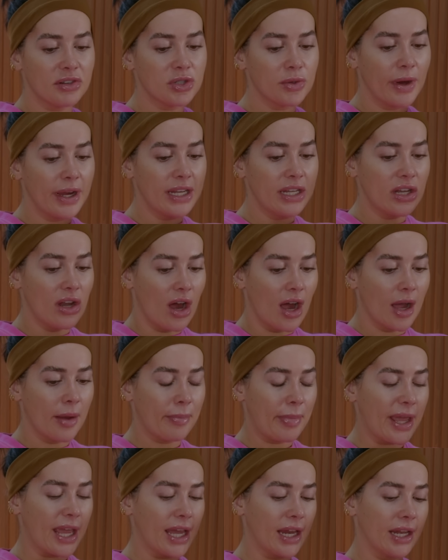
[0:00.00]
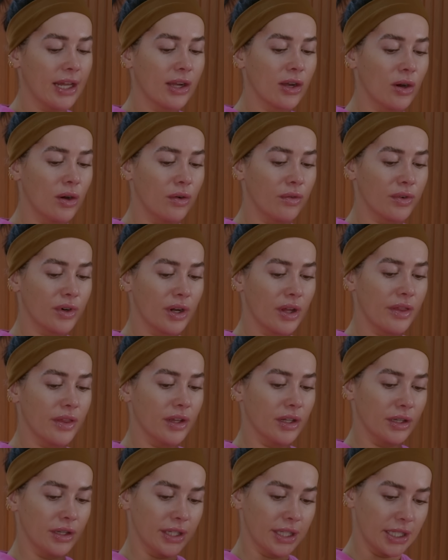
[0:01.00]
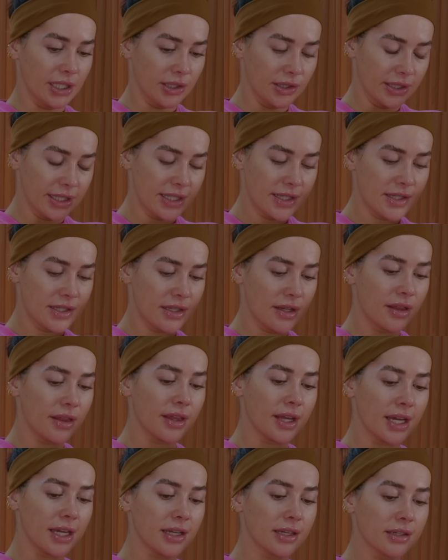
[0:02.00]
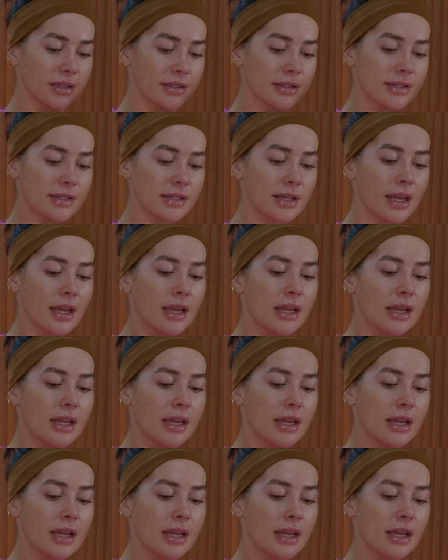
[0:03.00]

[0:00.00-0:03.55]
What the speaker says: do I not panic over the littlest things?